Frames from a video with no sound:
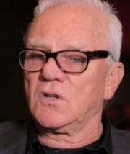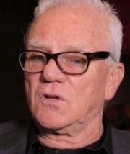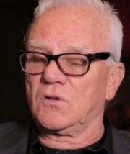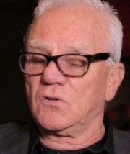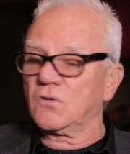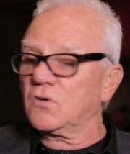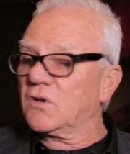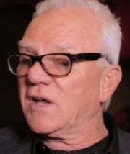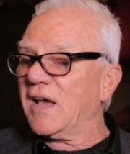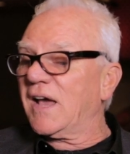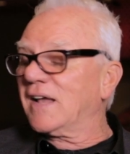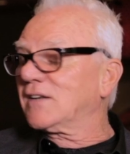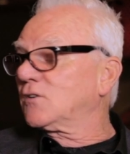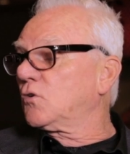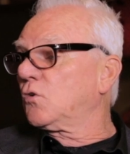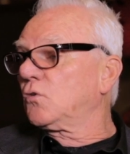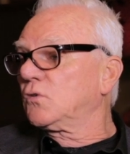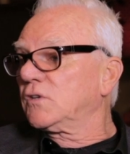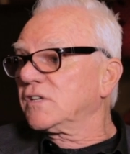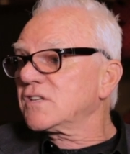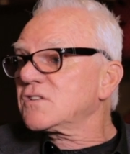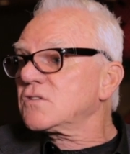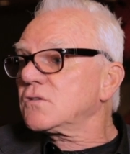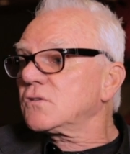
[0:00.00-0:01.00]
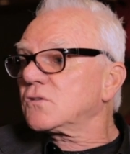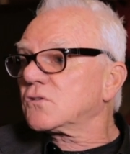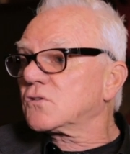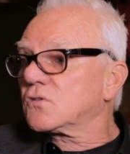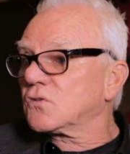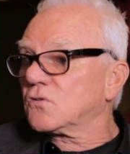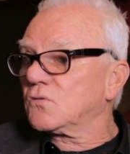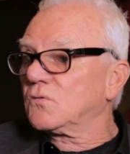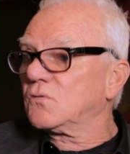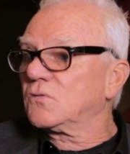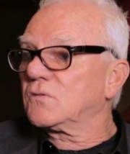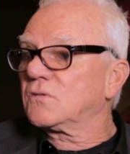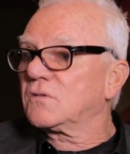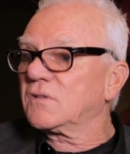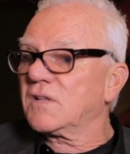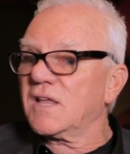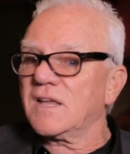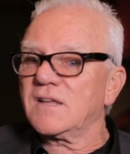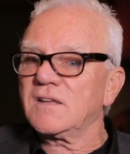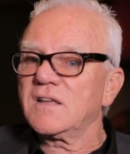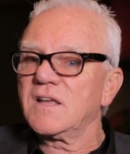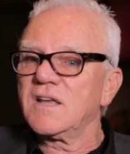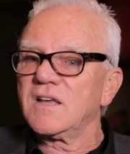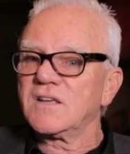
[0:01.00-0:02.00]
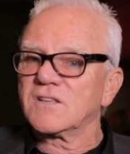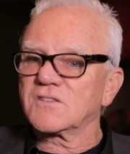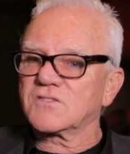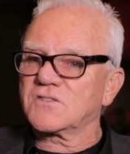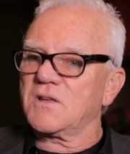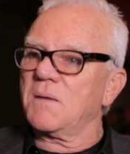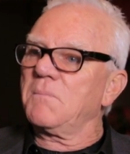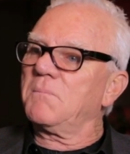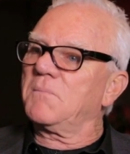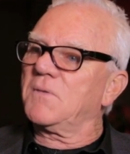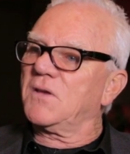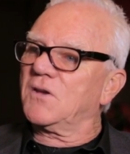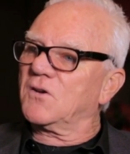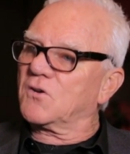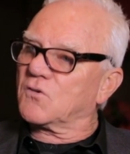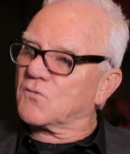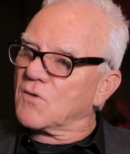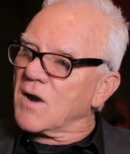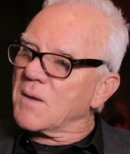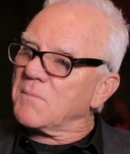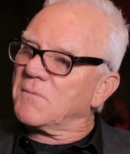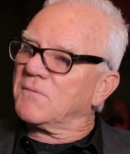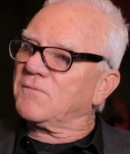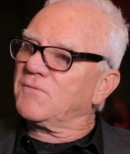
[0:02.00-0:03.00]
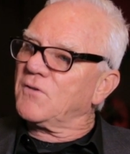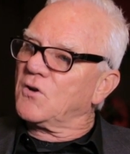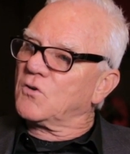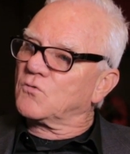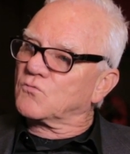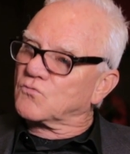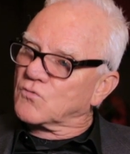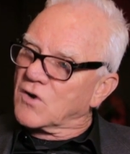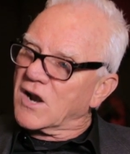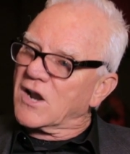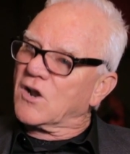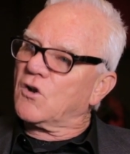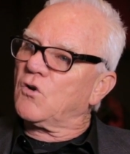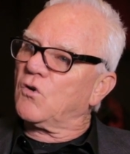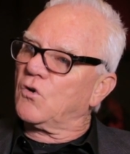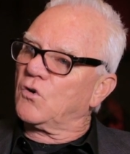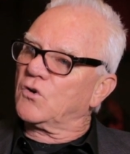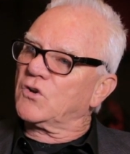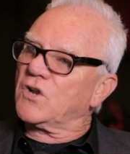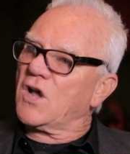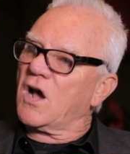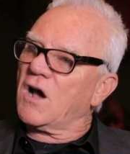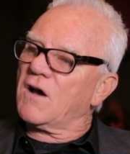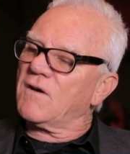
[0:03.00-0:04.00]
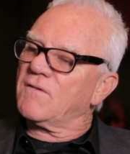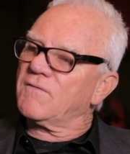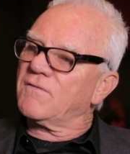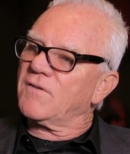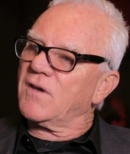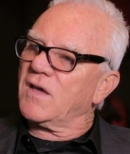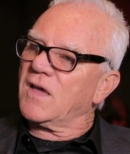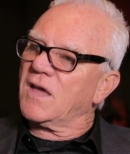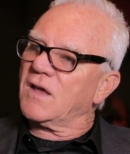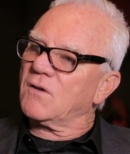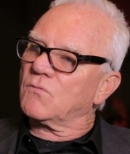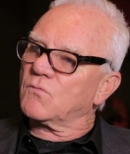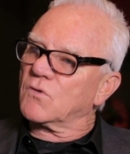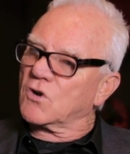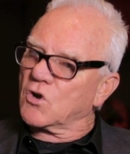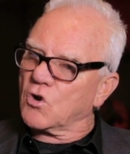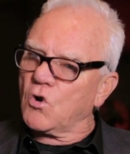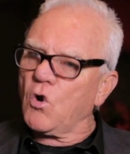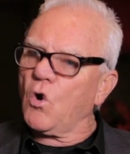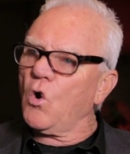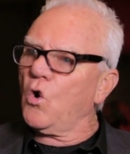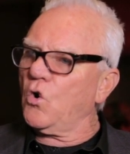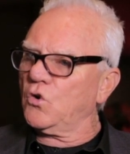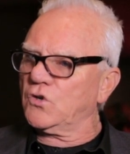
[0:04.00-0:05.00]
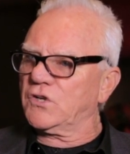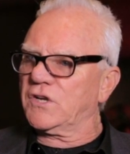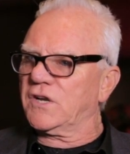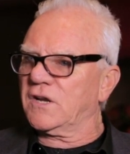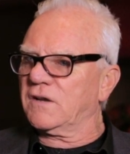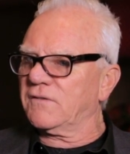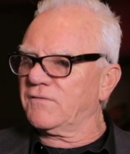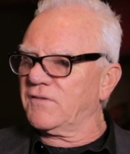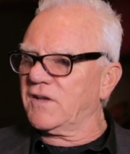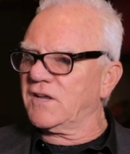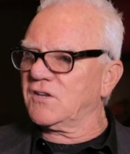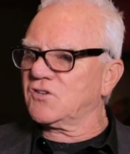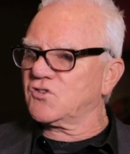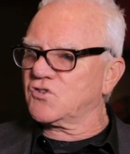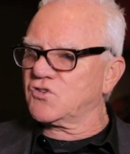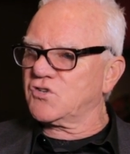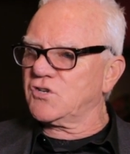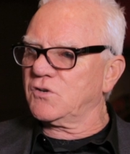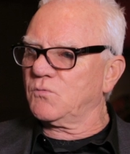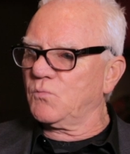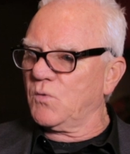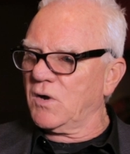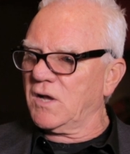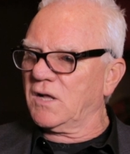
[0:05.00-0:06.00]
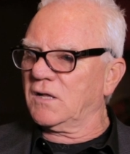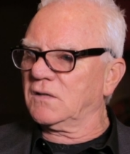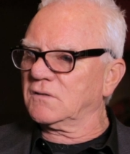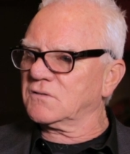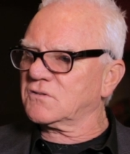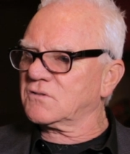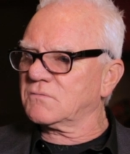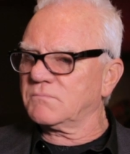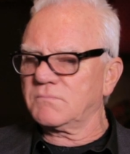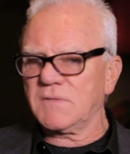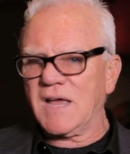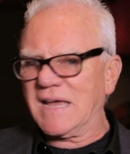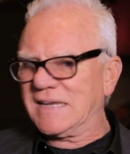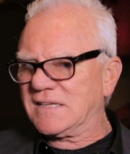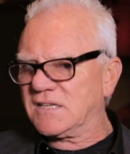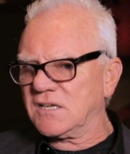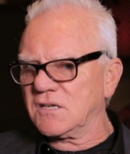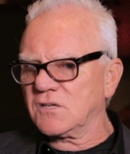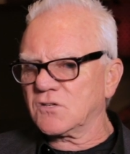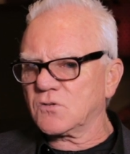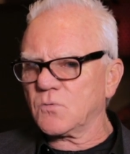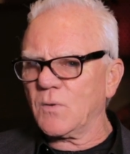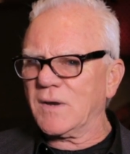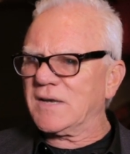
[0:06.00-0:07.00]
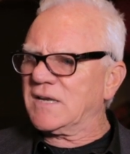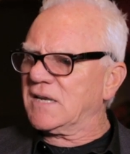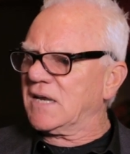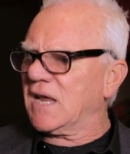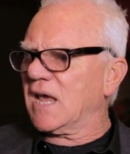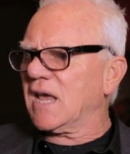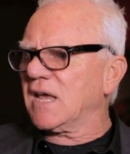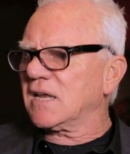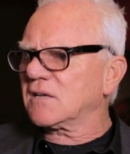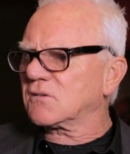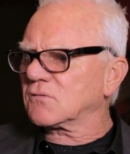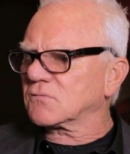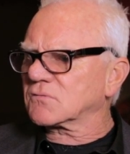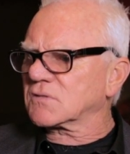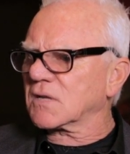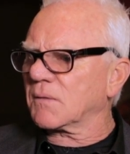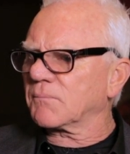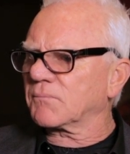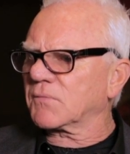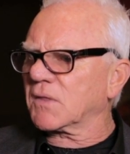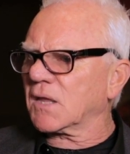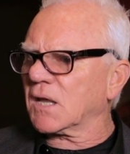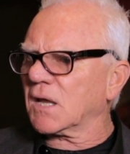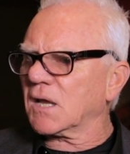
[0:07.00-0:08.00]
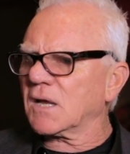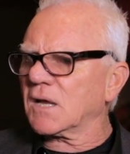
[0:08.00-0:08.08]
look at or listen to. And they sent me a gramophone record of a recording of H.G. Wells from 1928 or something.